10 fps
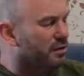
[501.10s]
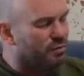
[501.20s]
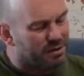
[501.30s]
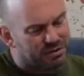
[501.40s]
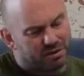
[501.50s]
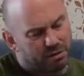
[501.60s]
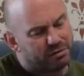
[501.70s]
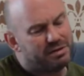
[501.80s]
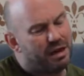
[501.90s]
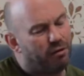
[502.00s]
So I
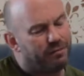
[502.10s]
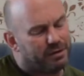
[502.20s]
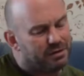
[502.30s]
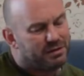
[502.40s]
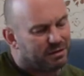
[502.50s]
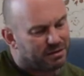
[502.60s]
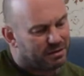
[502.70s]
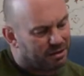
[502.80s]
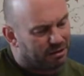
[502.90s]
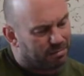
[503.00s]
started delving into this thing